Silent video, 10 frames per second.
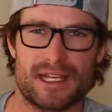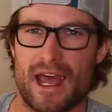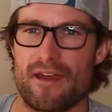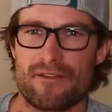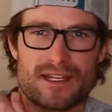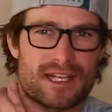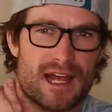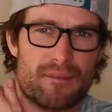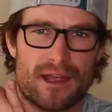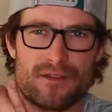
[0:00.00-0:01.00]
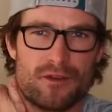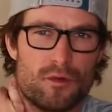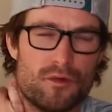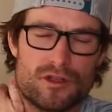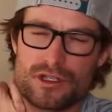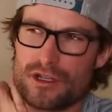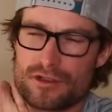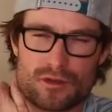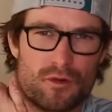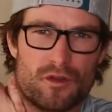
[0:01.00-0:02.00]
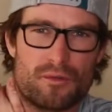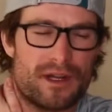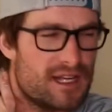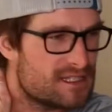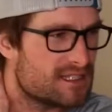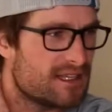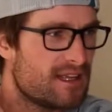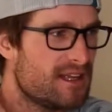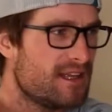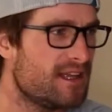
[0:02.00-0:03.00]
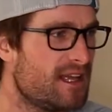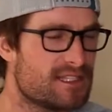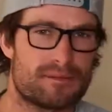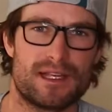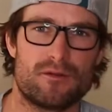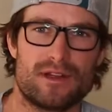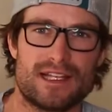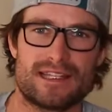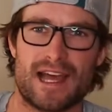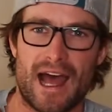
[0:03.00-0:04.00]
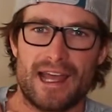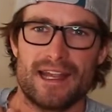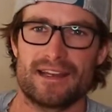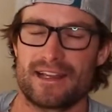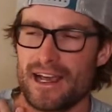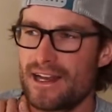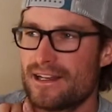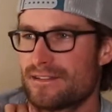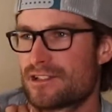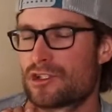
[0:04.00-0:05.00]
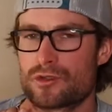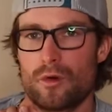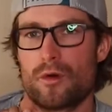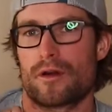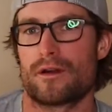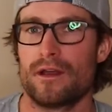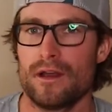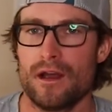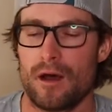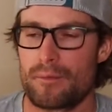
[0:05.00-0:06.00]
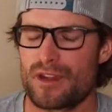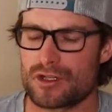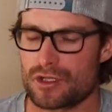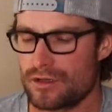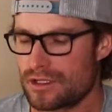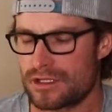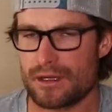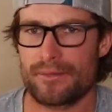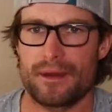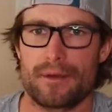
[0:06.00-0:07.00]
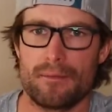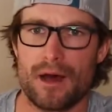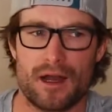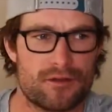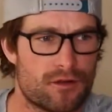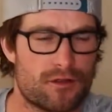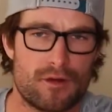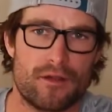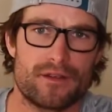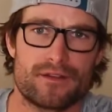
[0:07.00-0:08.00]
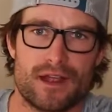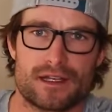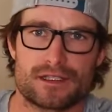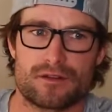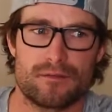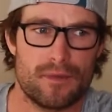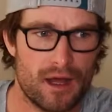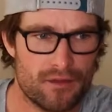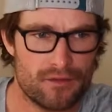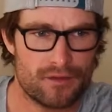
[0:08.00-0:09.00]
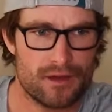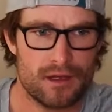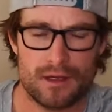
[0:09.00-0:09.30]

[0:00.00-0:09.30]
like every time I do just a shoulder press, it ends up getting really tight and kind of sore up here. So this is something I'm going to monitor throughout these next 3 months.